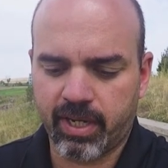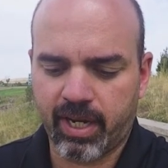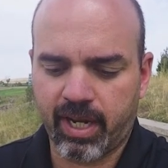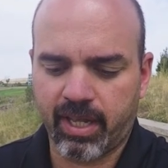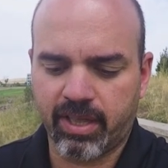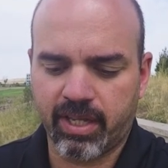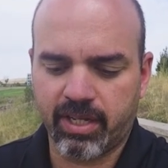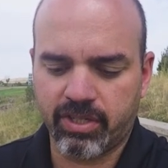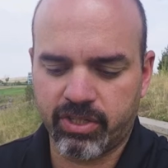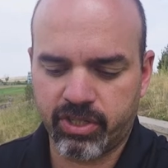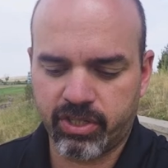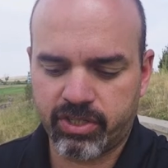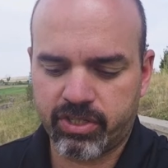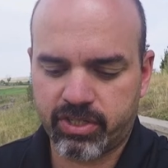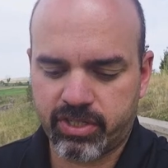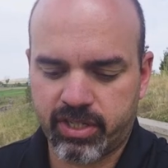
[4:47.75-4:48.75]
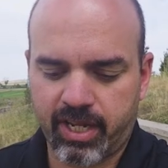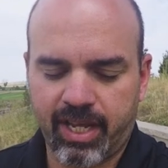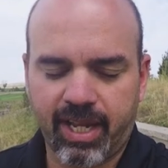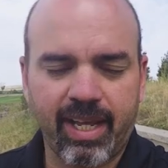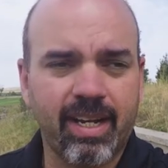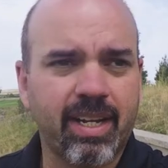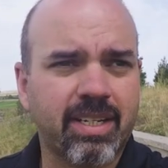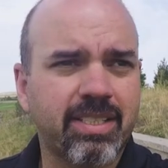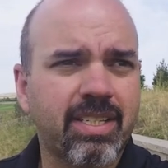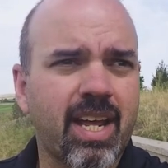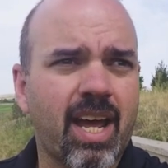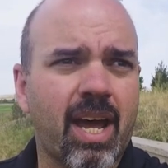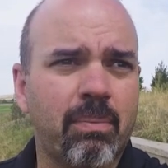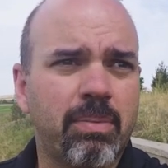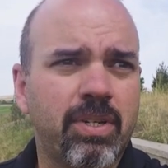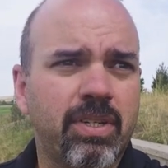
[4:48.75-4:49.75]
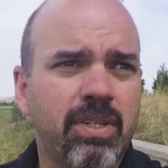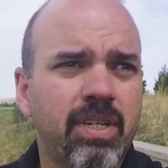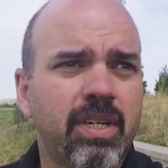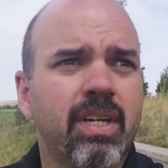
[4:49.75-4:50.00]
and then just hit accept.